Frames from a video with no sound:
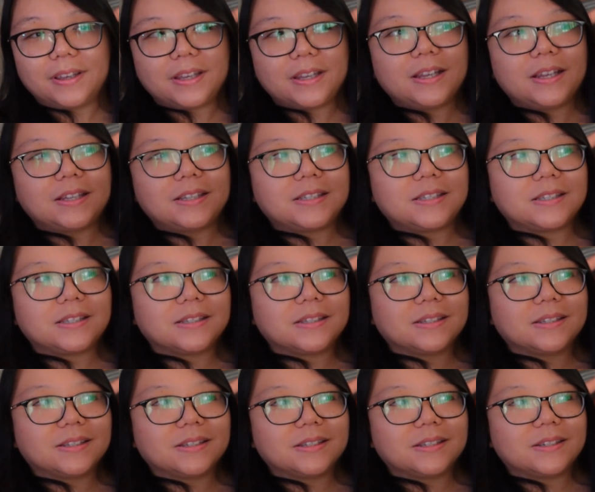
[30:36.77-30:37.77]
It's,
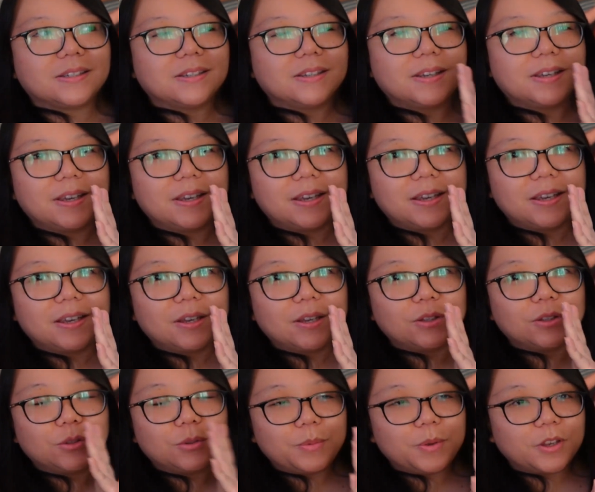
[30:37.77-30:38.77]

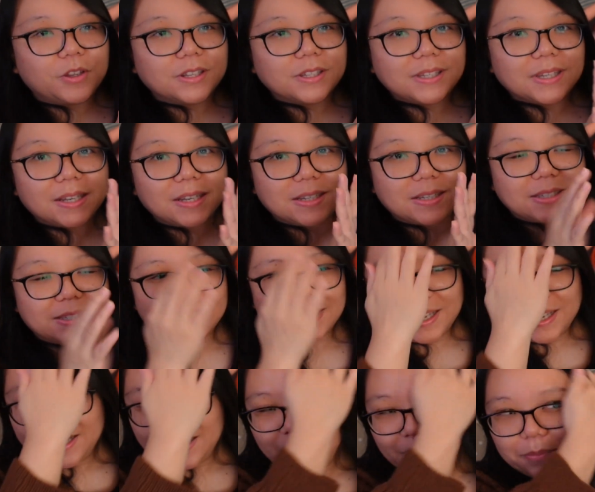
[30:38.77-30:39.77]
to be honest, it is
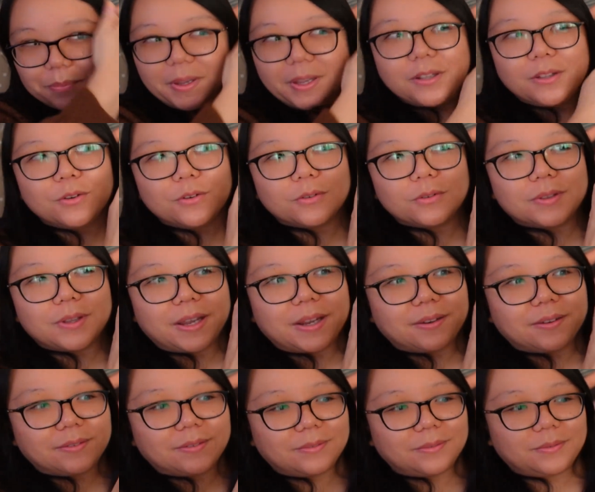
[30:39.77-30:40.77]
it looked like
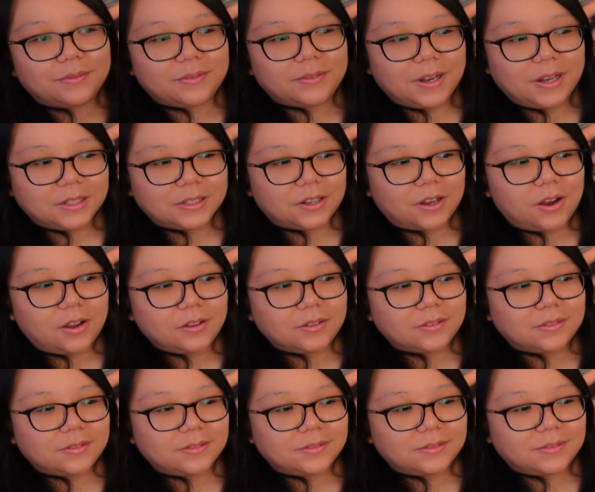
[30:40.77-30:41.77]
a lot.
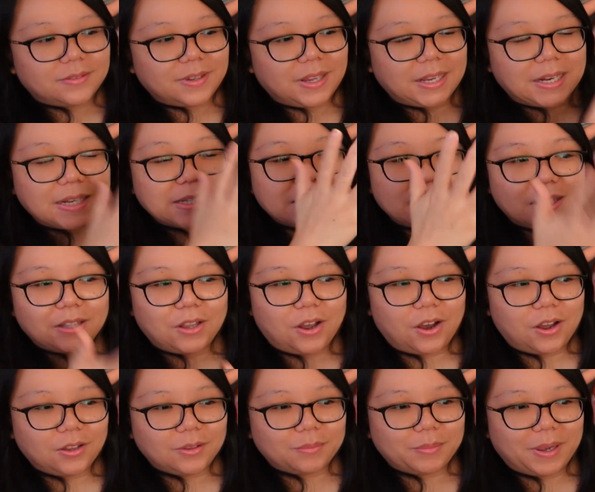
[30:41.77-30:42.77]
It is a
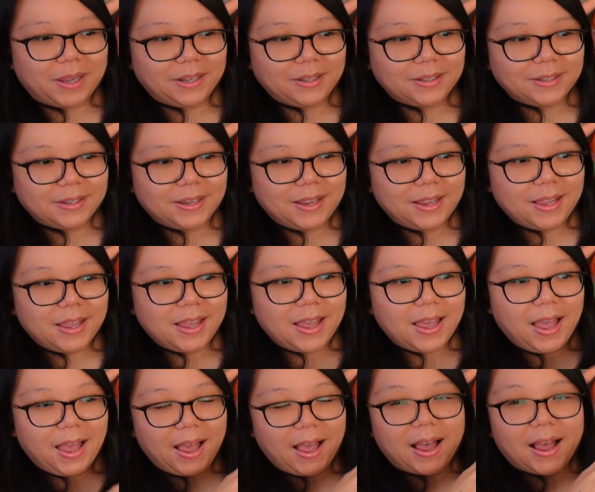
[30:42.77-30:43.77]
lot, but
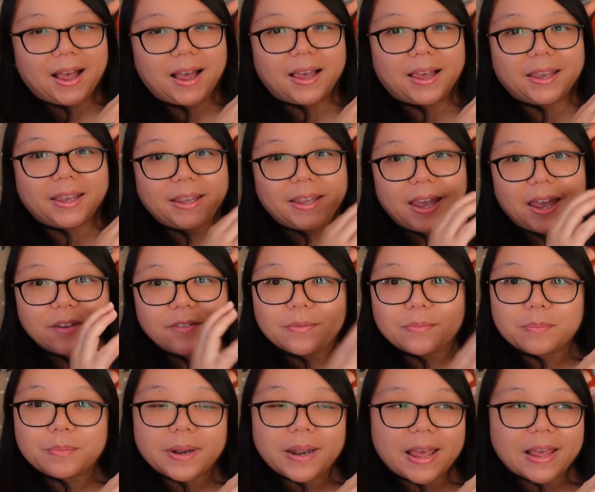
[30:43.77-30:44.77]
I have
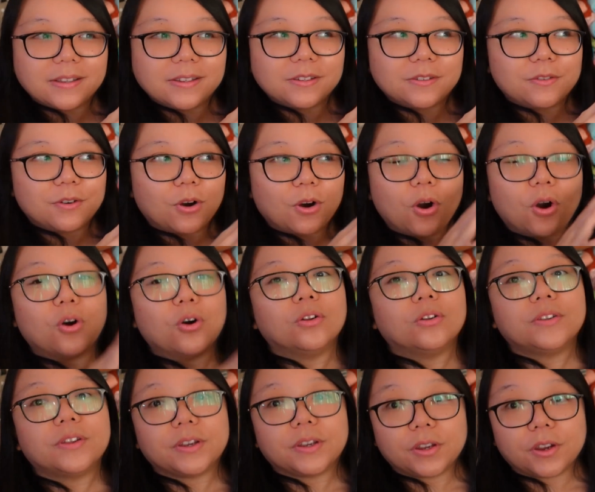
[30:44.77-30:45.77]
plans for
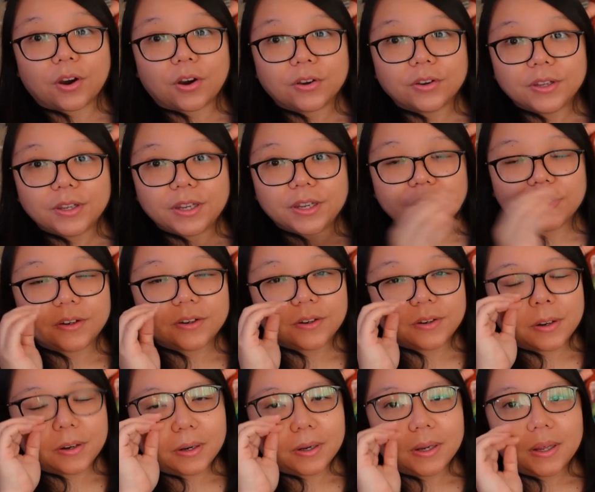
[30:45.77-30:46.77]
all the yarn here,
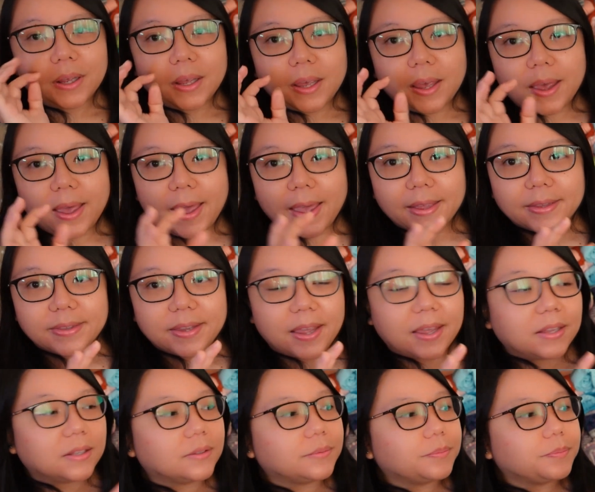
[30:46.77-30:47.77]
and
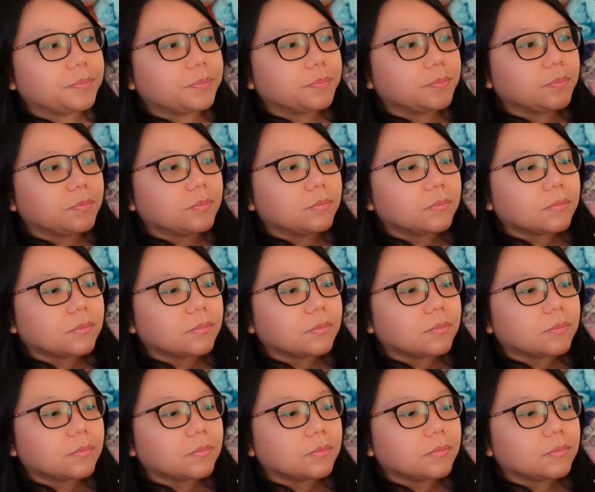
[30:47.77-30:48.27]
then